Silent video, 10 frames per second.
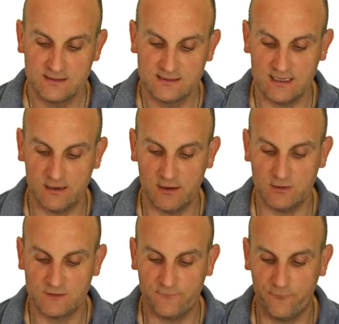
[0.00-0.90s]

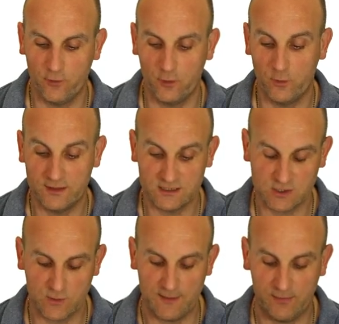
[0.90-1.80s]
0 to 4 with the
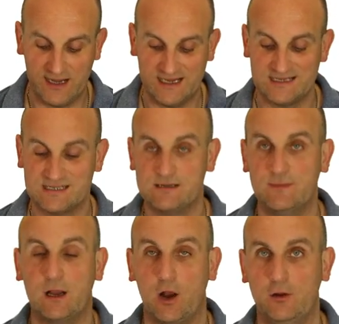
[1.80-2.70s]
square brackets because
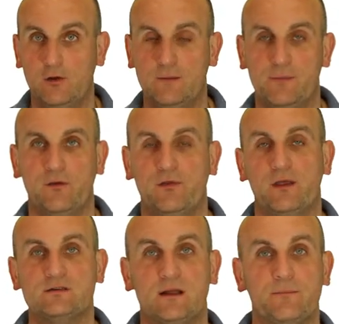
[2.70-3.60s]
I'm including both of
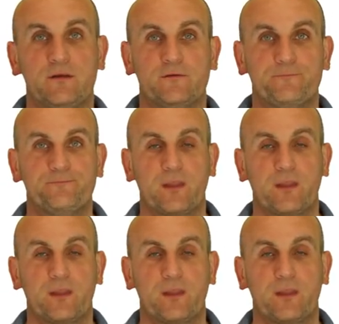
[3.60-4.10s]
those numbers.